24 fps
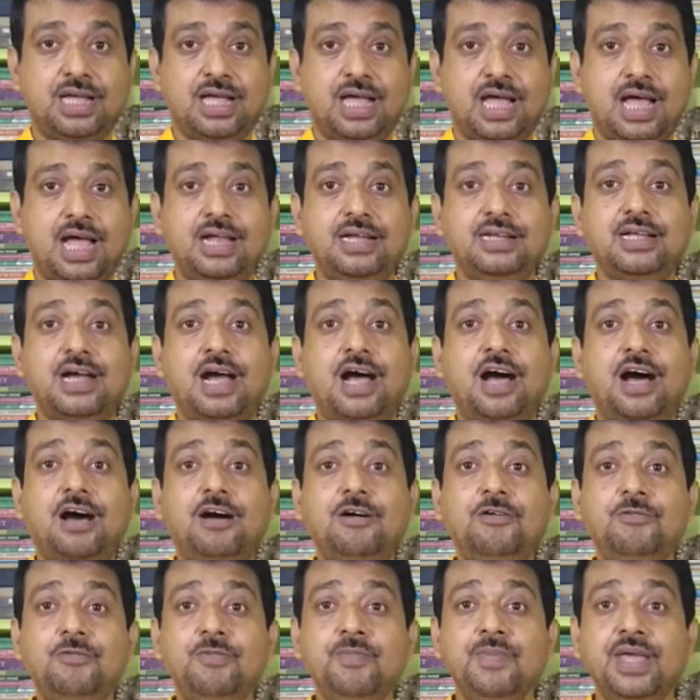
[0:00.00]
and
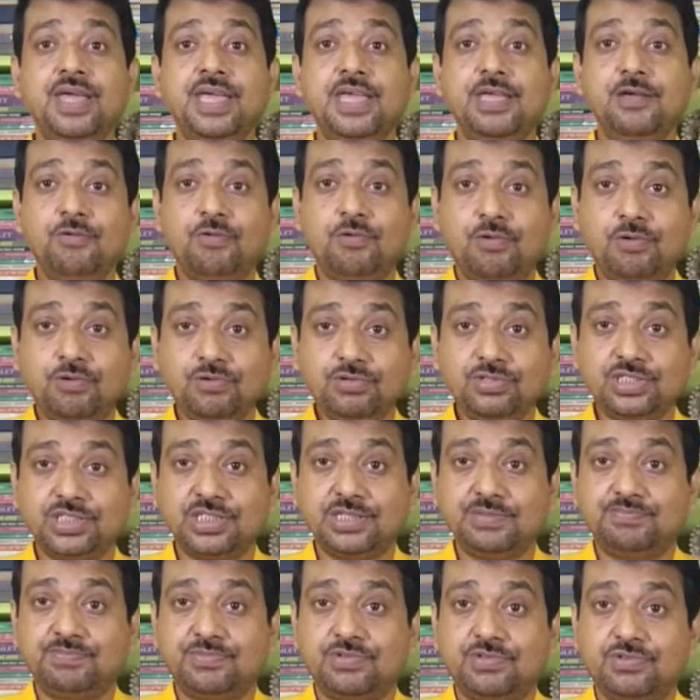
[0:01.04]
how you
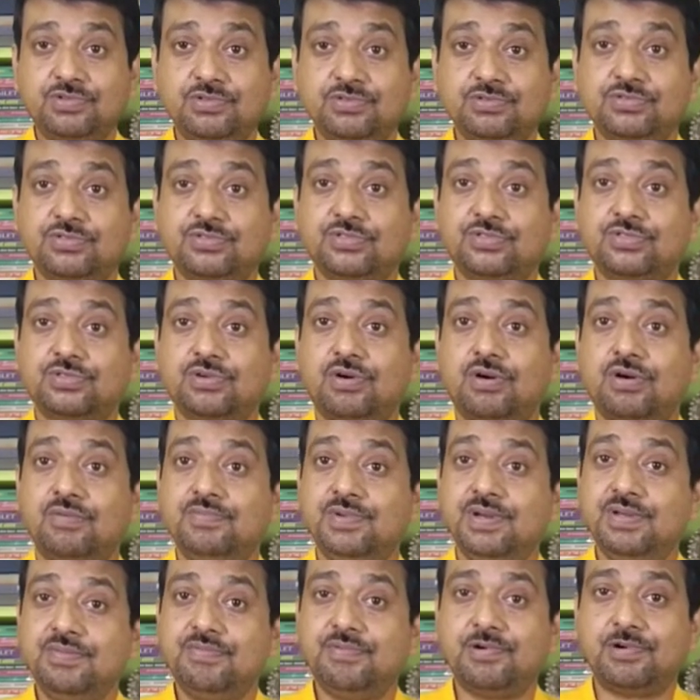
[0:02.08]
worship truth's
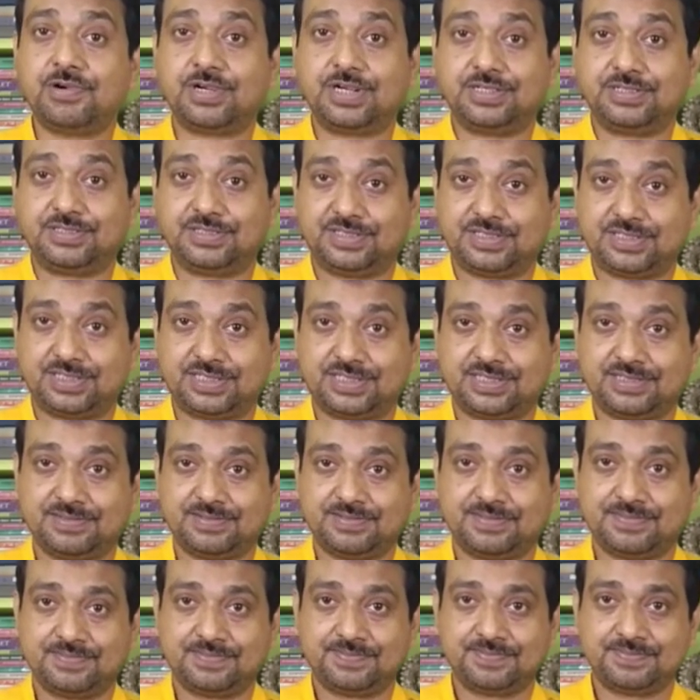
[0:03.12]
omnipotence.
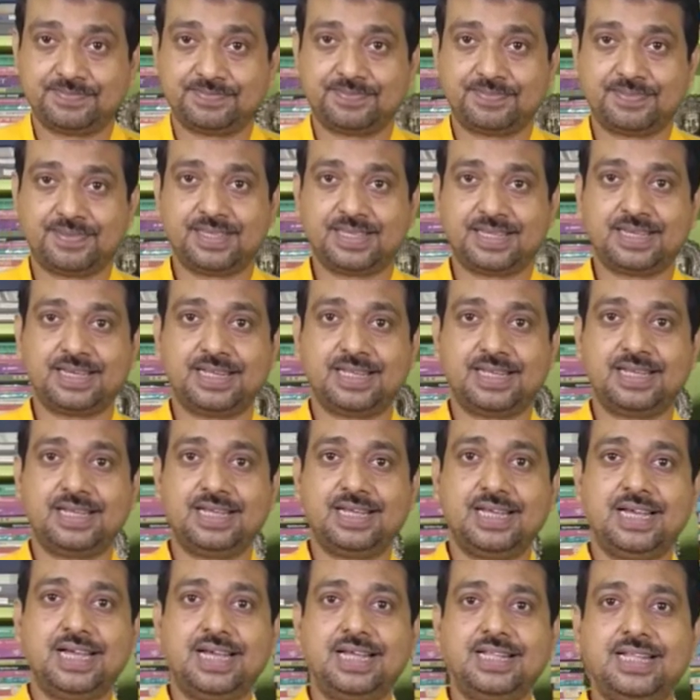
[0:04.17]

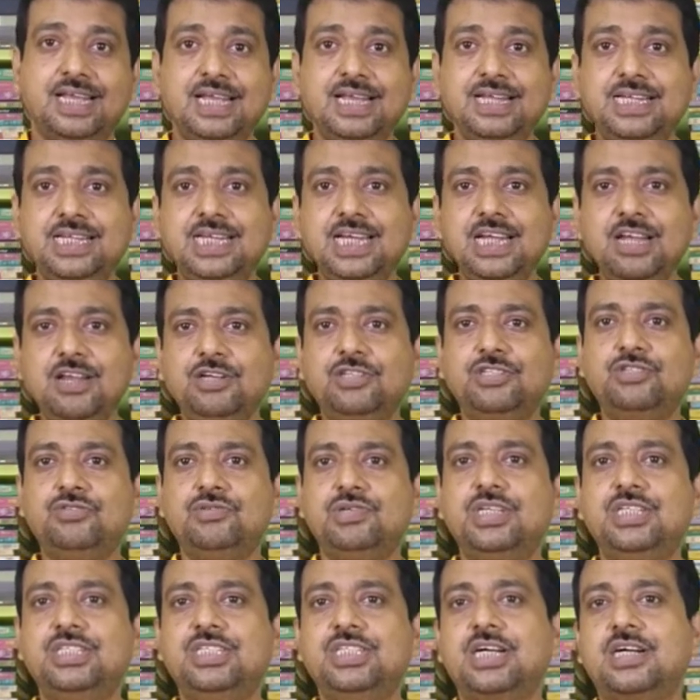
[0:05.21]
The
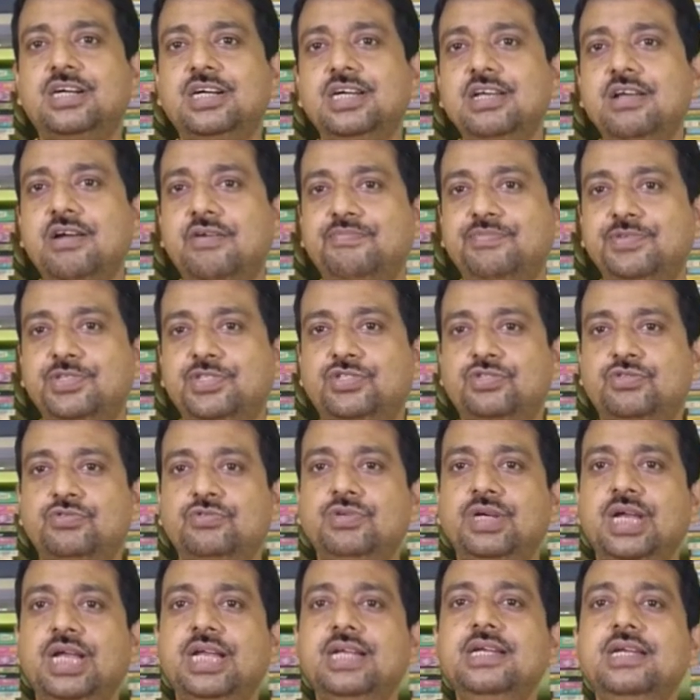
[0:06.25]
intellectual journey of a
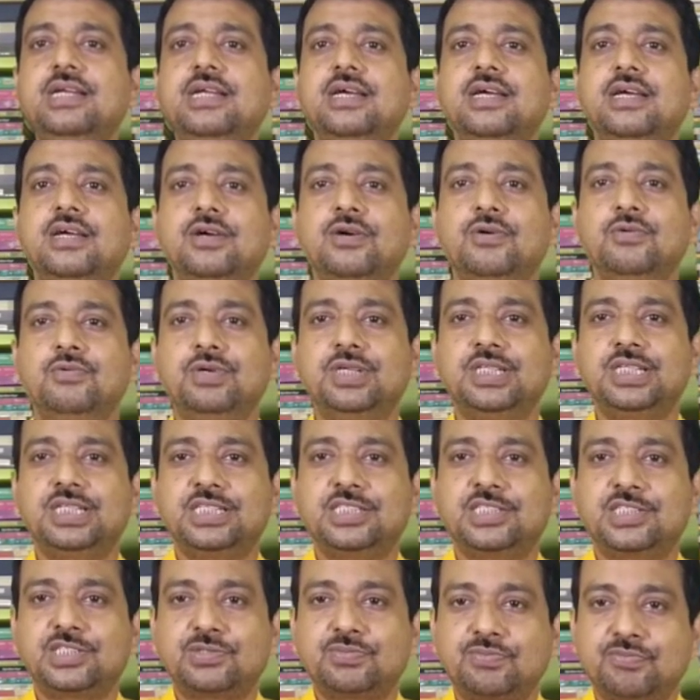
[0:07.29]
student with
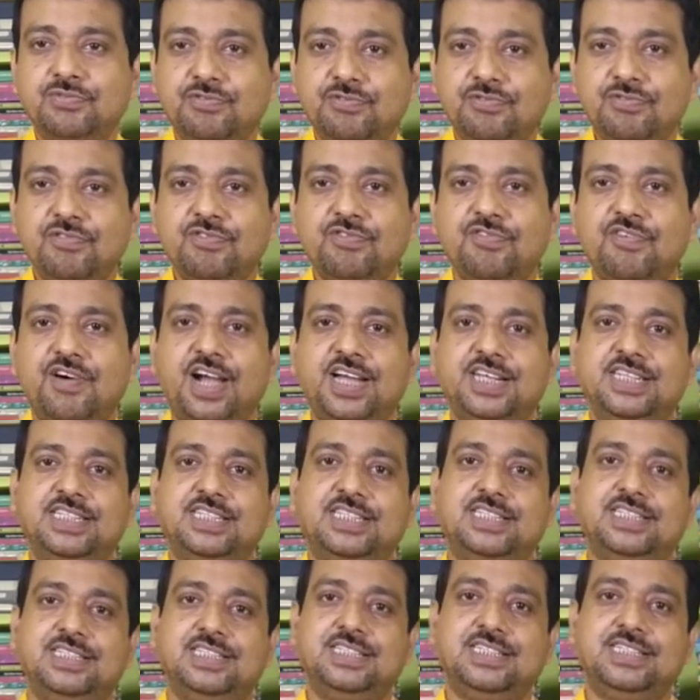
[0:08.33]
its full
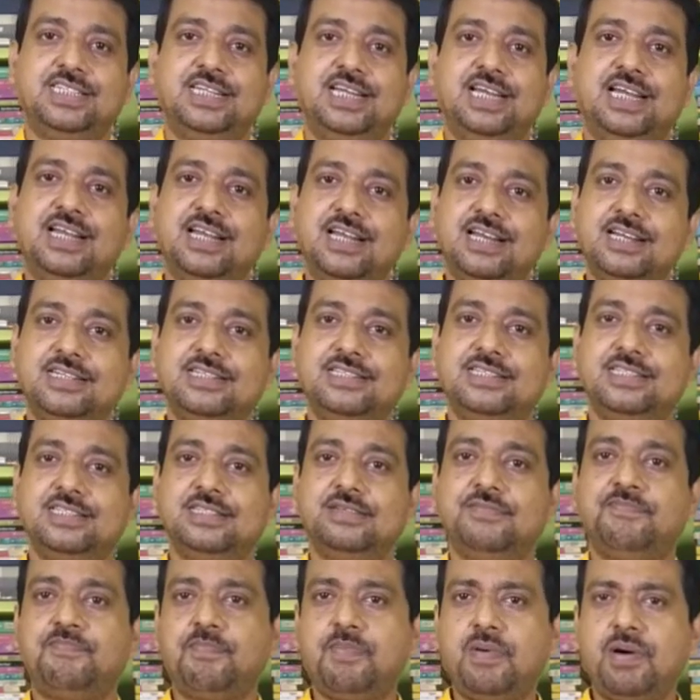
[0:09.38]
vitality,
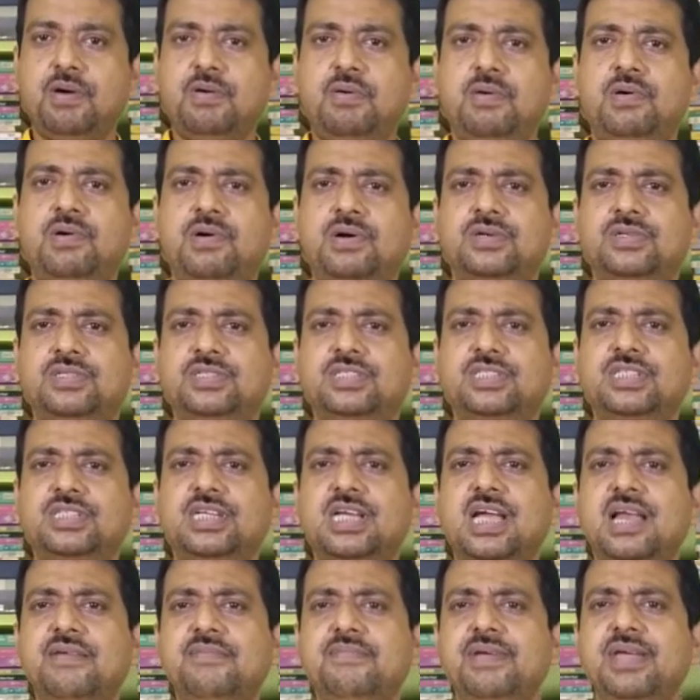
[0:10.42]
energy, powers
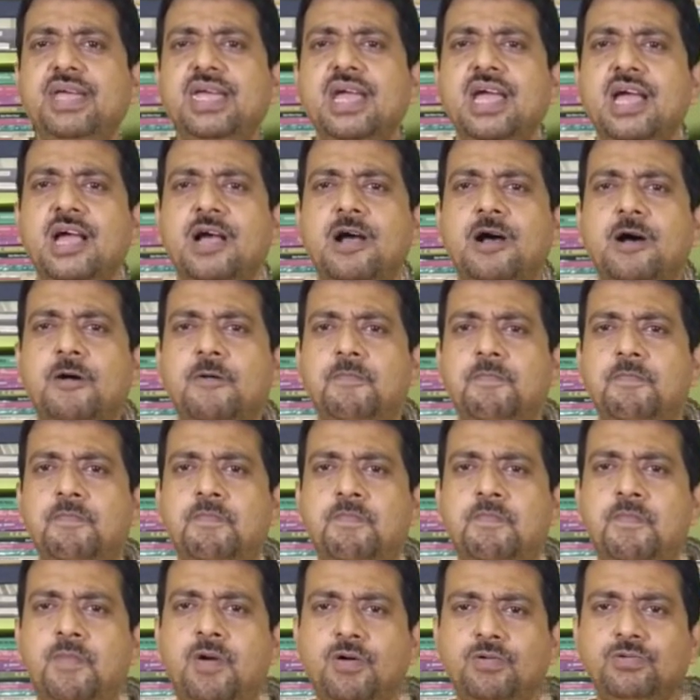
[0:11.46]
can be
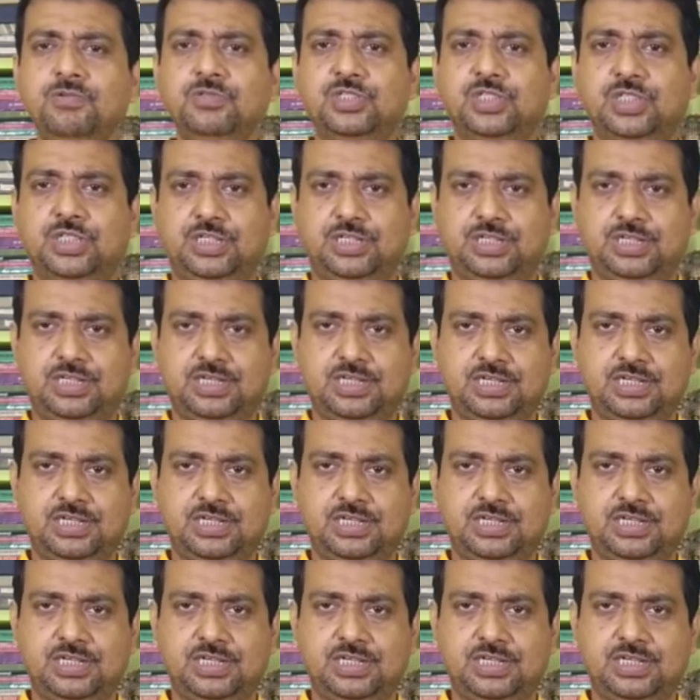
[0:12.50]
mounted